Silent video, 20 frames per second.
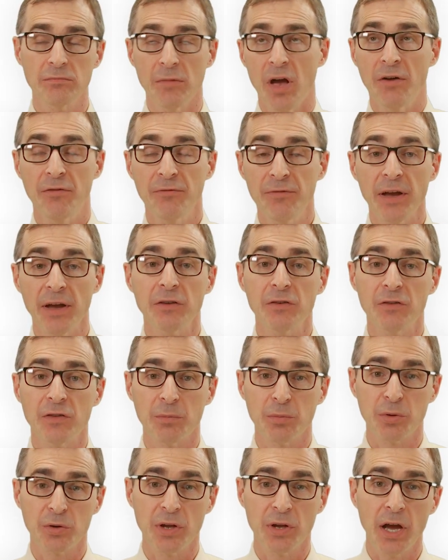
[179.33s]
affects the
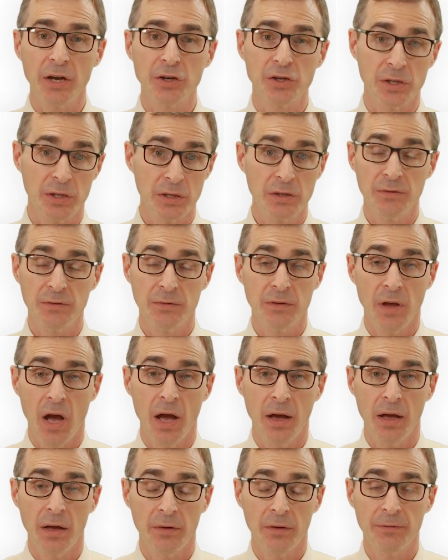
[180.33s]
production,
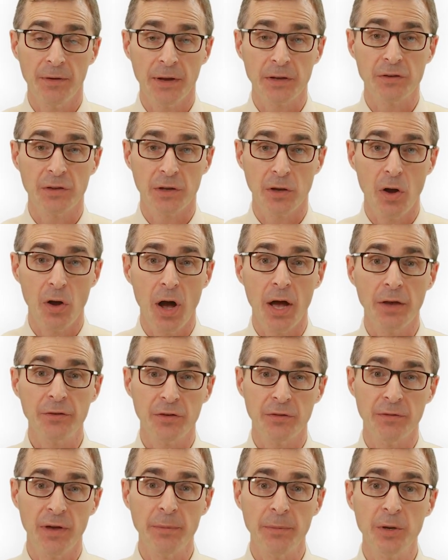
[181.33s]
affects the cost
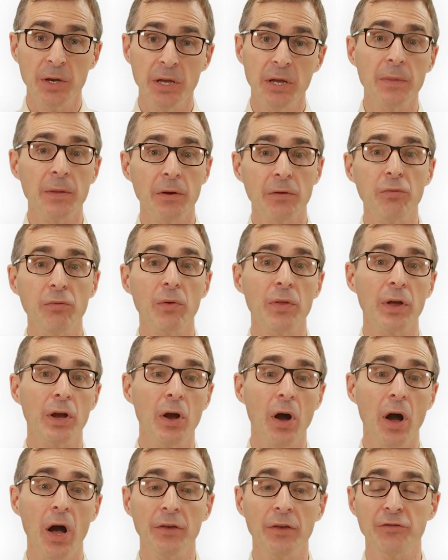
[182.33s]
of ebony and therefore the
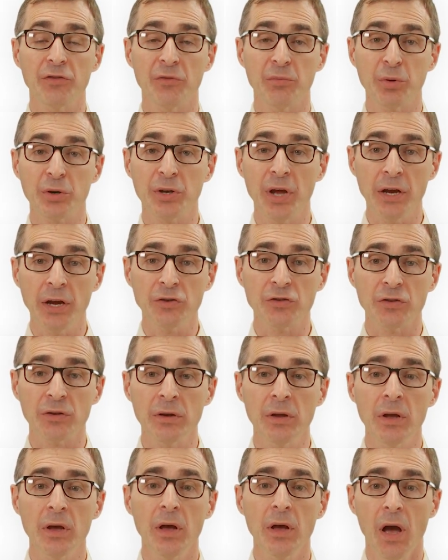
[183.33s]
cost of
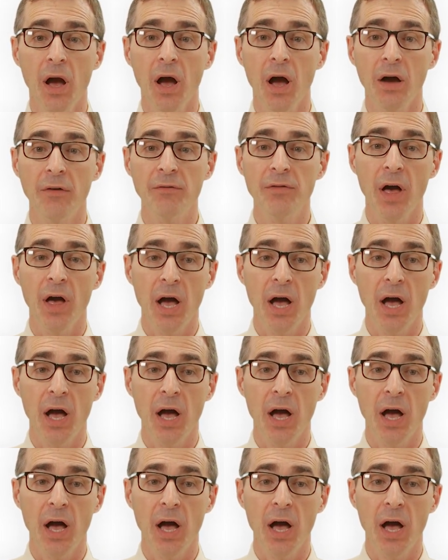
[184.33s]
production of the